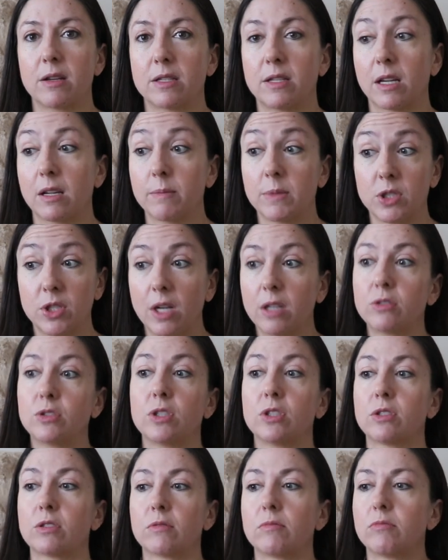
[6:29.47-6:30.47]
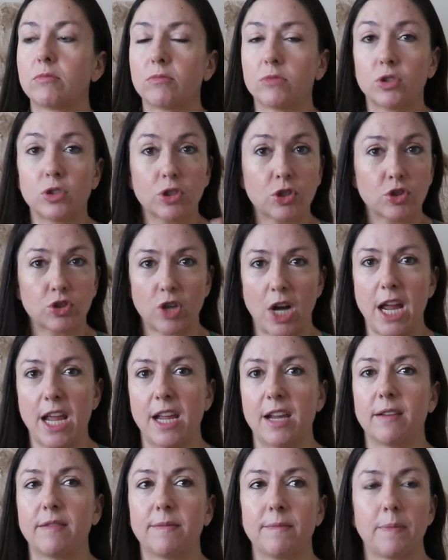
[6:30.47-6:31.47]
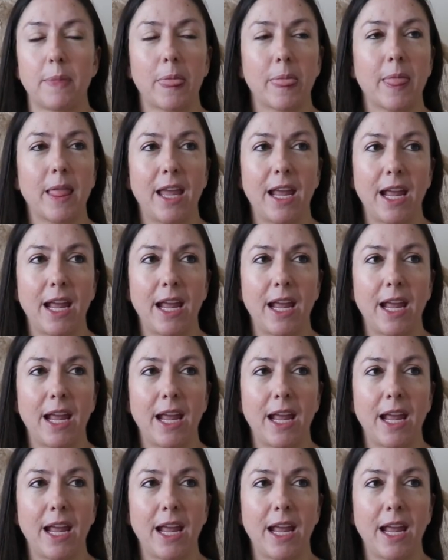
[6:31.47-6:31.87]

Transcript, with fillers: It's like, Michelle, just, just try it.